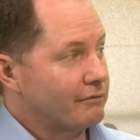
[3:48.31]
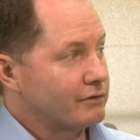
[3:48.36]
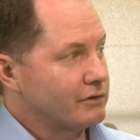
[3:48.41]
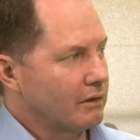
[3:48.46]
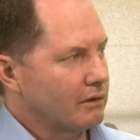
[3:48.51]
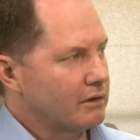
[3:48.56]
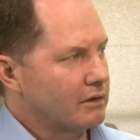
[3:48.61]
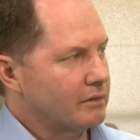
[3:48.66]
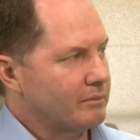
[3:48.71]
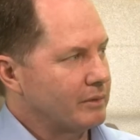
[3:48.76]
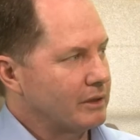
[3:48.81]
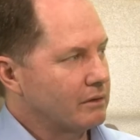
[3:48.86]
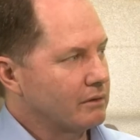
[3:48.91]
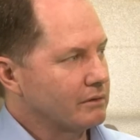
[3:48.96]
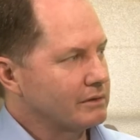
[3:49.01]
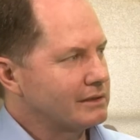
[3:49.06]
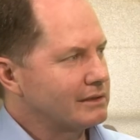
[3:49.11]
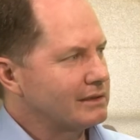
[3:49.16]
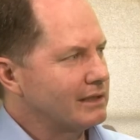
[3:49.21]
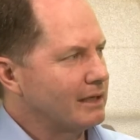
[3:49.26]
soccer
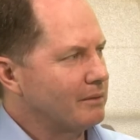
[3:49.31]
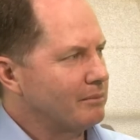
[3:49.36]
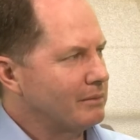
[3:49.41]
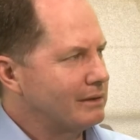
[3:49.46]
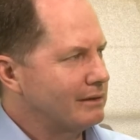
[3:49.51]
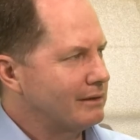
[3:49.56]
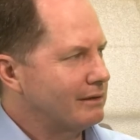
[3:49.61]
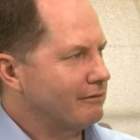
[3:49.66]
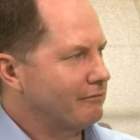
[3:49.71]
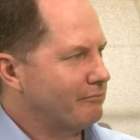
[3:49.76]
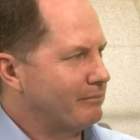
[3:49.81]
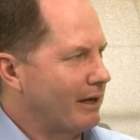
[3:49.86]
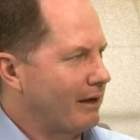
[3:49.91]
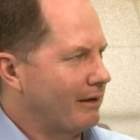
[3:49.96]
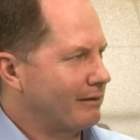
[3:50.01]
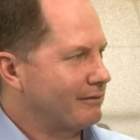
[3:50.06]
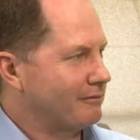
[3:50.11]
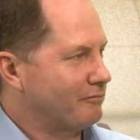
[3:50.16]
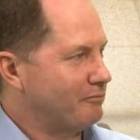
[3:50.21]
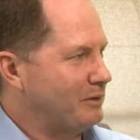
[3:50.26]
because there's a limited
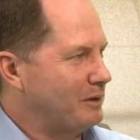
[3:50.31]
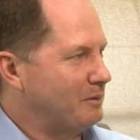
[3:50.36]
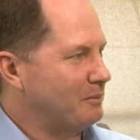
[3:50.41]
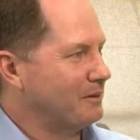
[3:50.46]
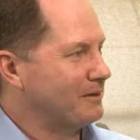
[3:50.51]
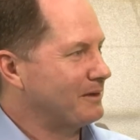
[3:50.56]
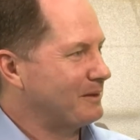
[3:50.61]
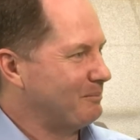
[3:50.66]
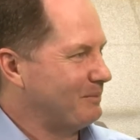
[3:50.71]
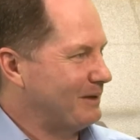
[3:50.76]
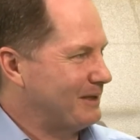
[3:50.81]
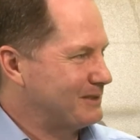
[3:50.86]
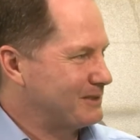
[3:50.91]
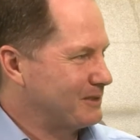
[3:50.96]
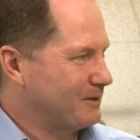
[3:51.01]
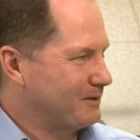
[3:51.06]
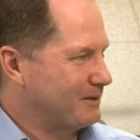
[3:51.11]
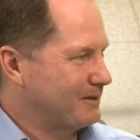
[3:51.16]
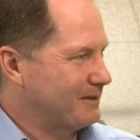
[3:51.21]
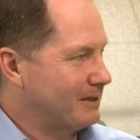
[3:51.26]
amount of people that play
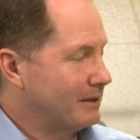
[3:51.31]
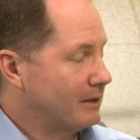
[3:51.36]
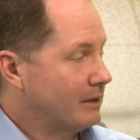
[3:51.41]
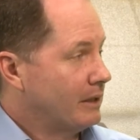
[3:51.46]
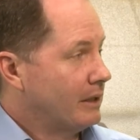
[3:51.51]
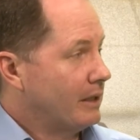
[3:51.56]
soccer.